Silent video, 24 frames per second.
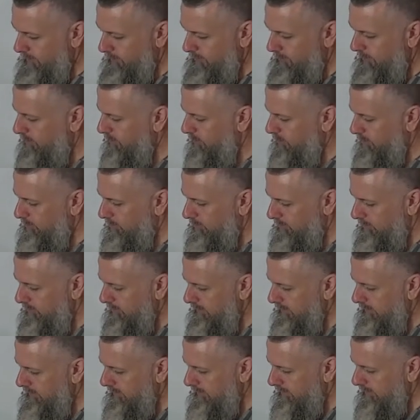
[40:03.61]
to
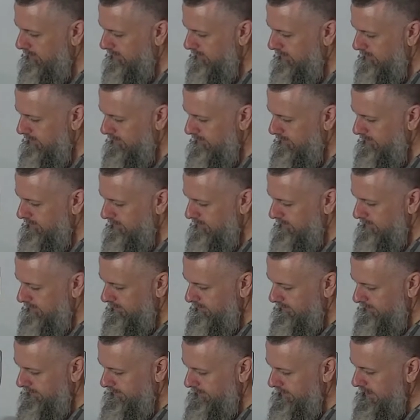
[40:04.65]

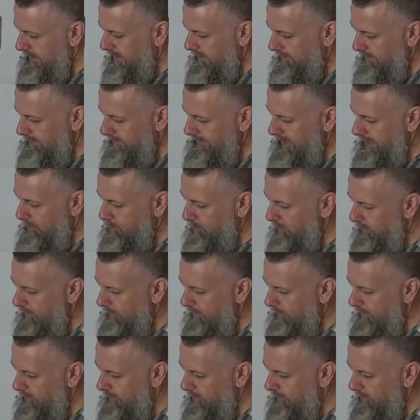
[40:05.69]
the dead